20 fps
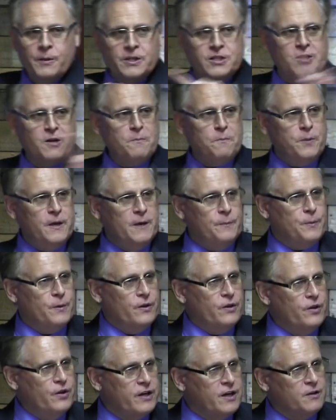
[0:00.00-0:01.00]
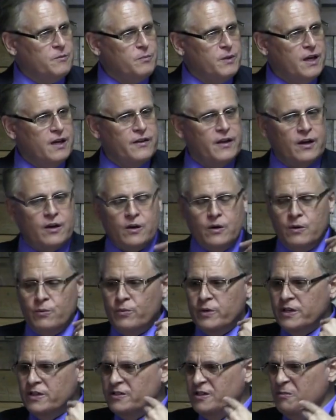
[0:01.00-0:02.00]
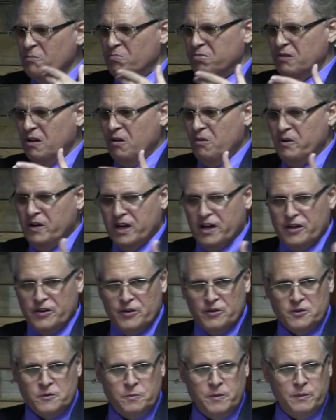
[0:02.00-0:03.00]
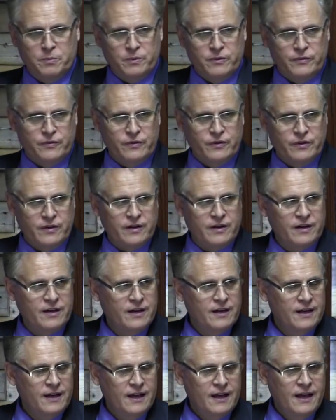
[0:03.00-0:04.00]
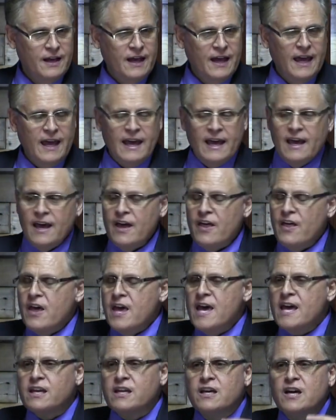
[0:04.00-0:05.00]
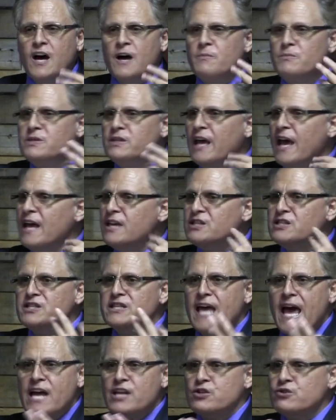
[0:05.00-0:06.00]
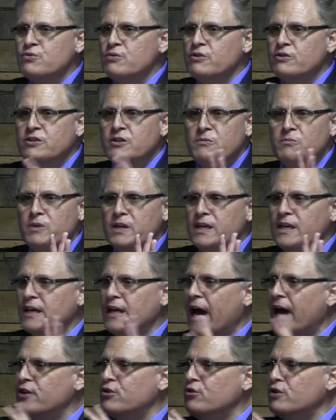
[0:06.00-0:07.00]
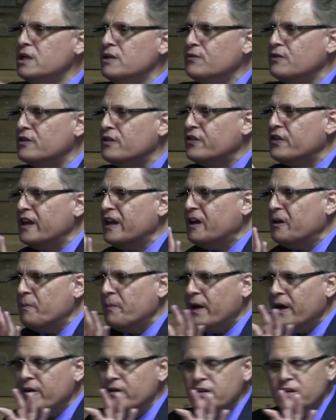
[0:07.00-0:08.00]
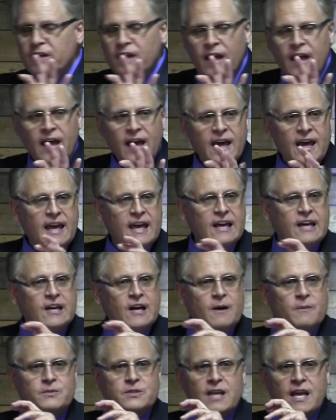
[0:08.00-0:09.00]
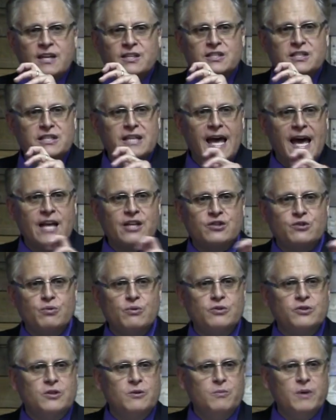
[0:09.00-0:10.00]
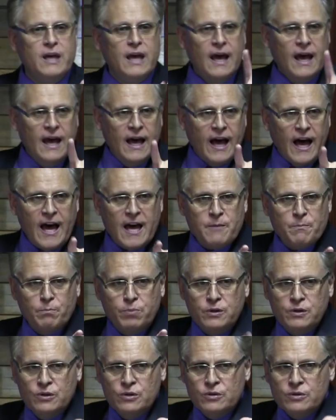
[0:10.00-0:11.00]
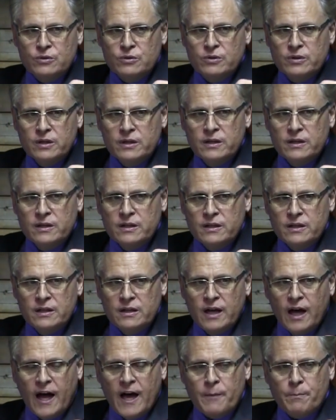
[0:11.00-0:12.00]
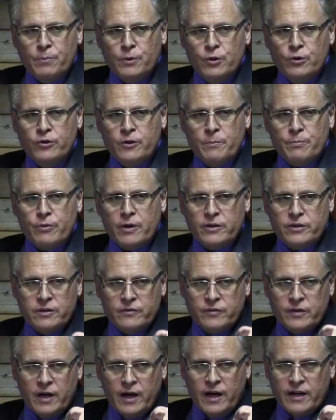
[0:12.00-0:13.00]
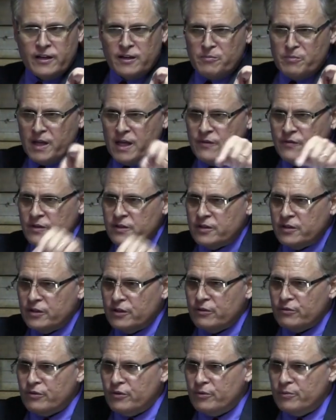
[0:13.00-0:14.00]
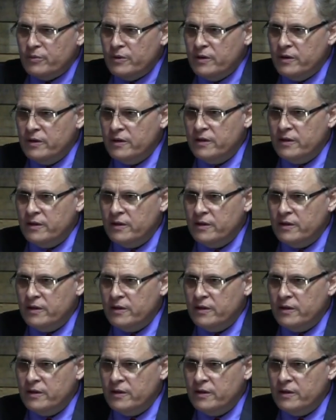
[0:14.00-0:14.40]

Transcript: But some people look at me and they go, What is he blowing on those people for? It comes as natural to me, I don't even think about it. It comes as natural to me. I blew, I blew the breath of God on Mavis in her room.